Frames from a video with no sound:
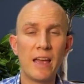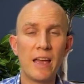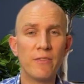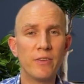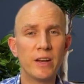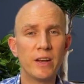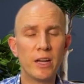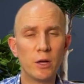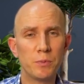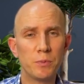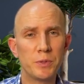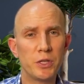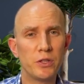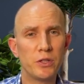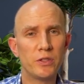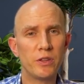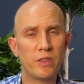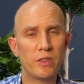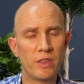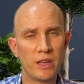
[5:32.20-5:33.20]
If it helps
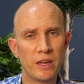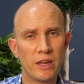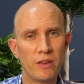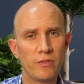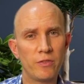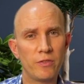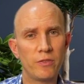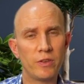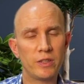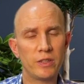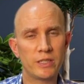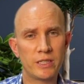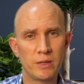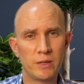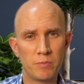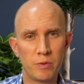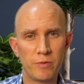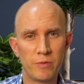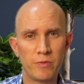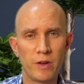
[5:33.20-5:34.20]
you to think of
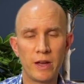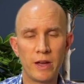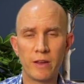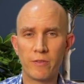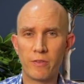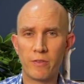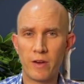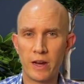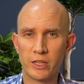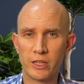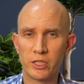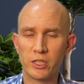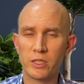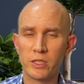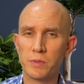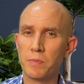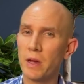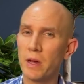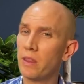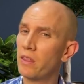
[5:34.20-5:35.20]
simplifying
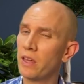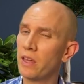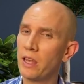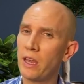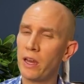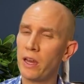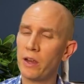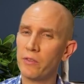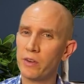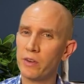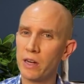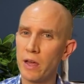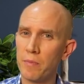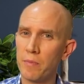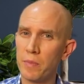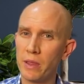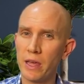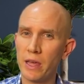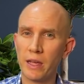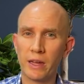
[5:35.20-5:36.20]
fractions by thinking of a
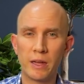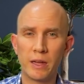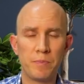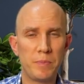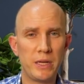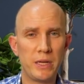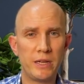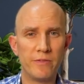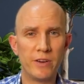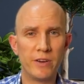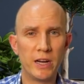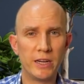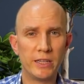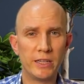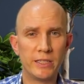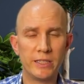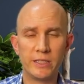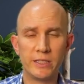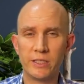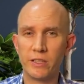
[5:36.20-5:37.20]
number that can be
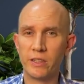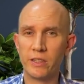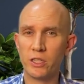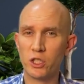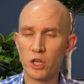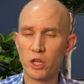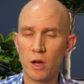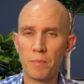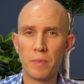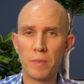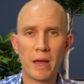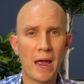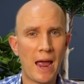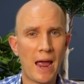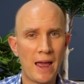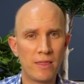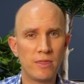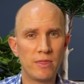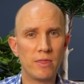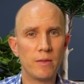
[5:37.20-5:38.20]
divided into the top
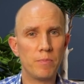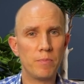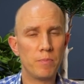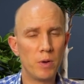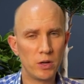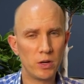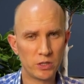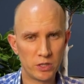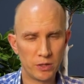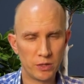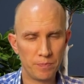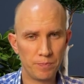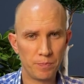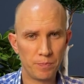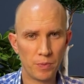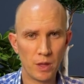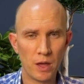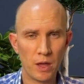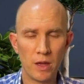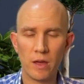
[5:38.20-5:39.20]
and the bottom,
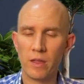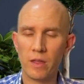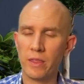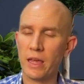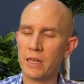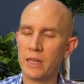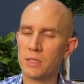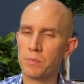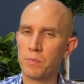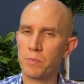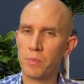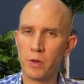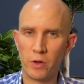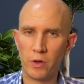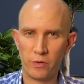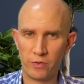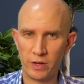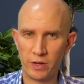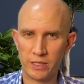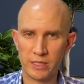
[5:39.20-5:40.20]
that's
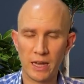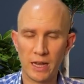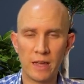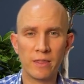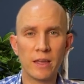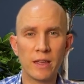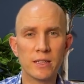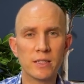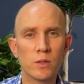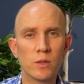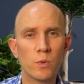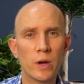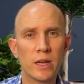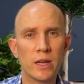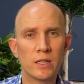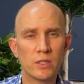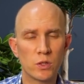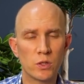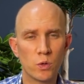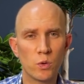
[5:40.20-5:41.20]
perfect. And that's the way
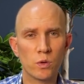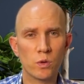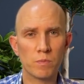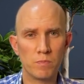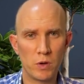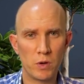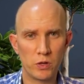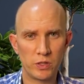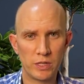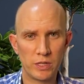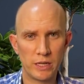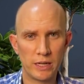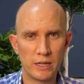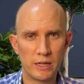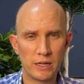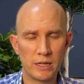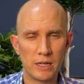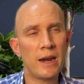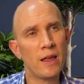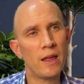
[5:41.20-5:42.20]
it's taught mostly.
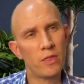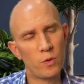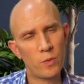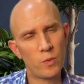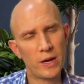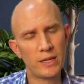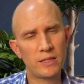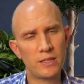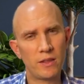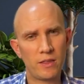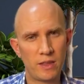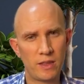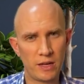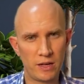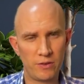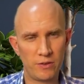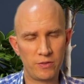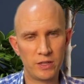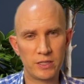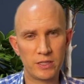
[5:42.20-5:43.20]
Another way to
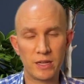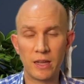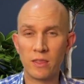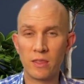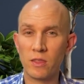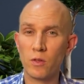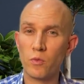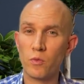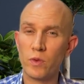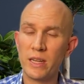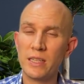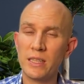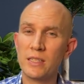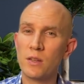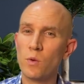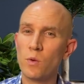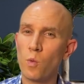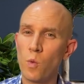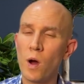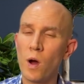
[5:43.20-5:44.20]
think of it, and the
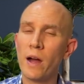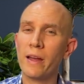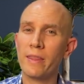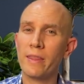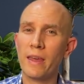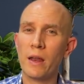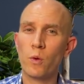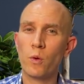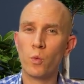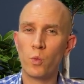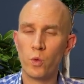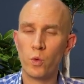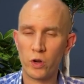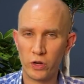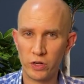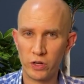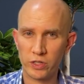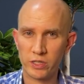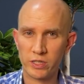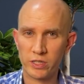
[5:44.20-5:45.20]
reason why that
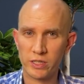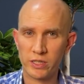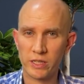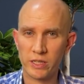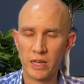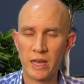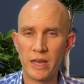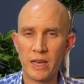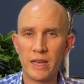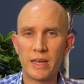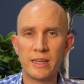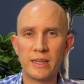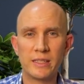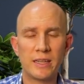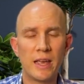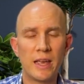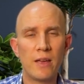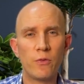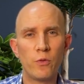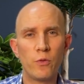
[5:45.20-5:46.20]
works,
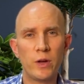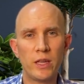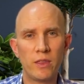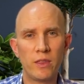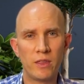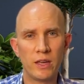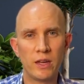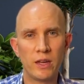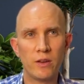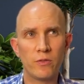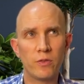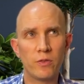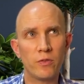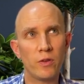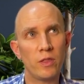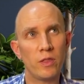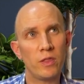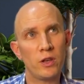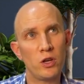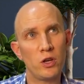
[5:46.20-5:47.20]
is if we think of
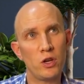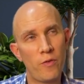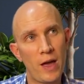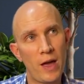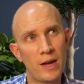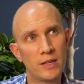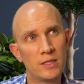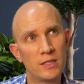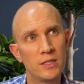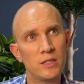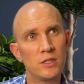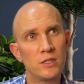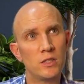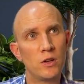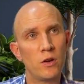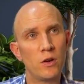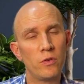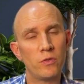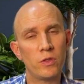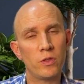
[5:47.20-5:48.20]
the factors
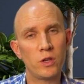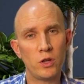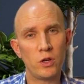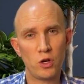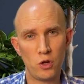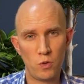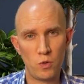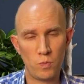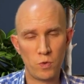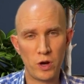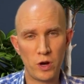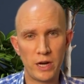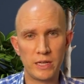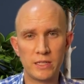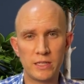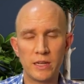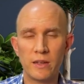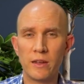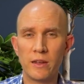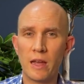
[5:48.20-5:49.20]
of the
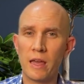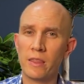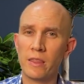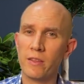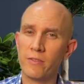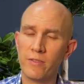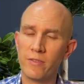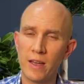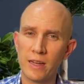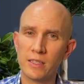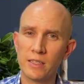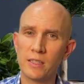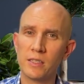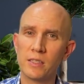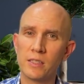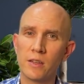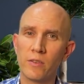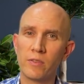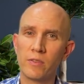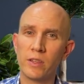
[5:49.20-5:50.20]
numerator and the
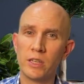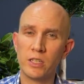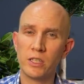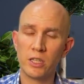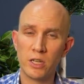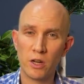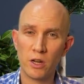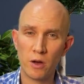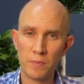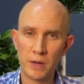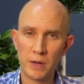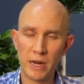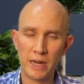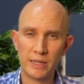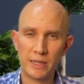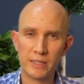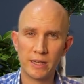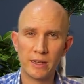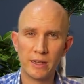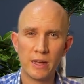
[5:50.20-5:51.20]
factors of the
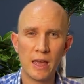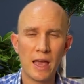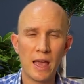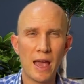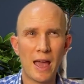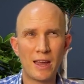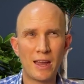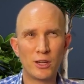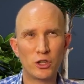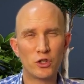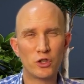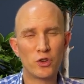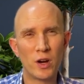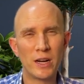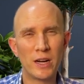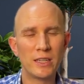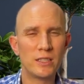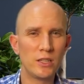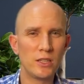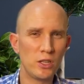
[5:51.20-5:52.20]
denominator and
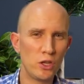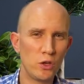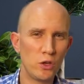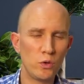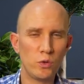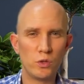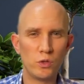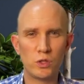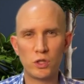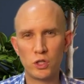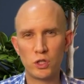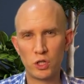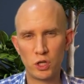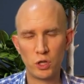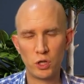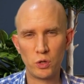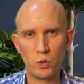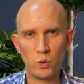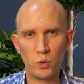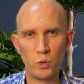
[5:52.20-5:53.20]
try to use
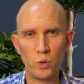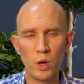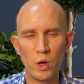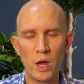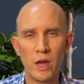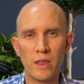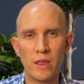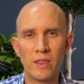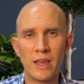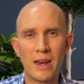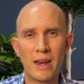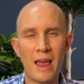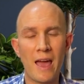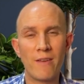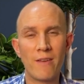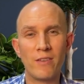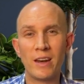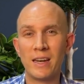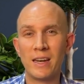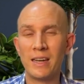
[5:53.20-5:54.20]
two that
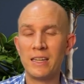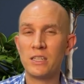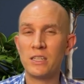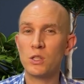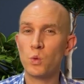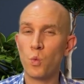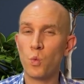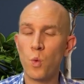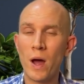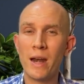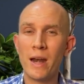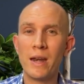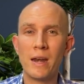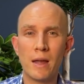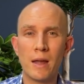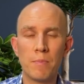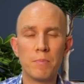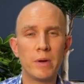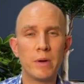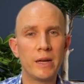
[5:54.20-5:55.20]
have at least one
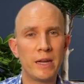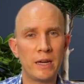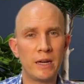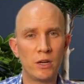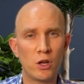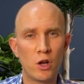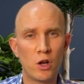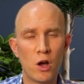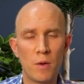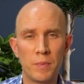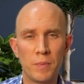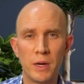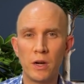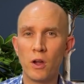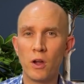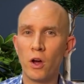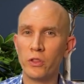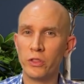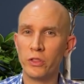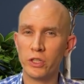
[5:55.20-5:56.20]
number in common
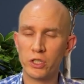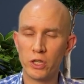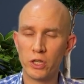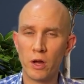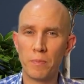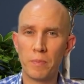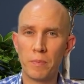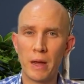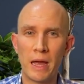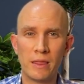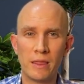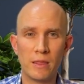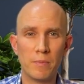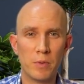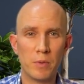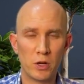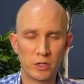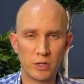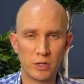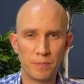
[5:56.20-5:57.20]
on the top and the
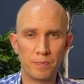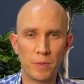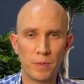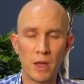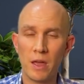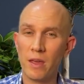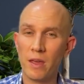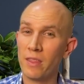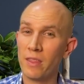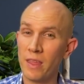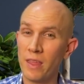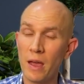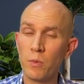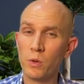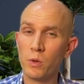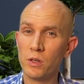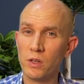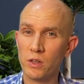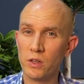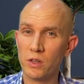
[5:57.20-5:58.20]
bottom. That
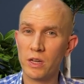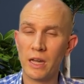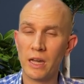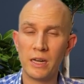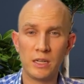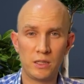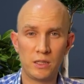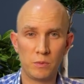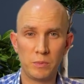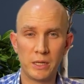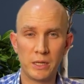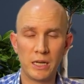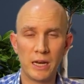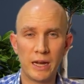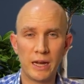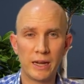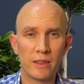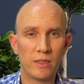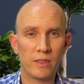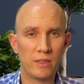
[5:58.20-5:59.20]
will look a little bit
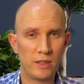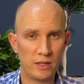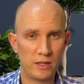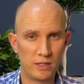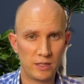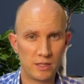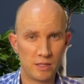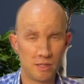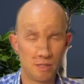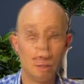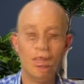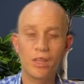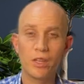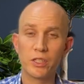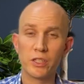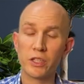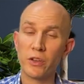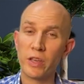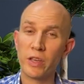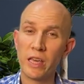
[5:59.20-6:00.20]
like this.
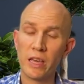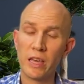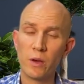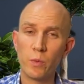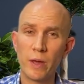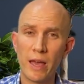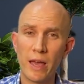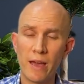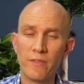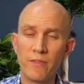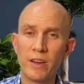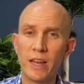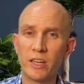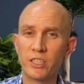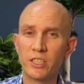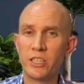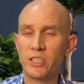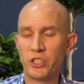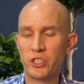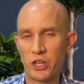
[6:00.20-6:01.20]
So here we haven't
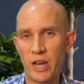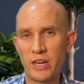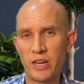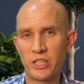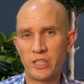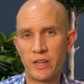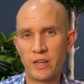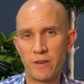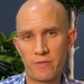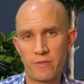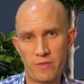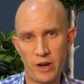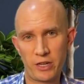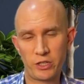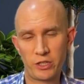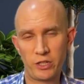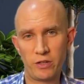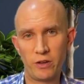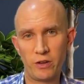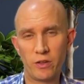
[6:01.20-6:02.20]
actually changed our
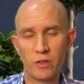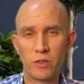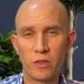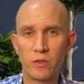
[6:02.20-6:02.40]
fraction.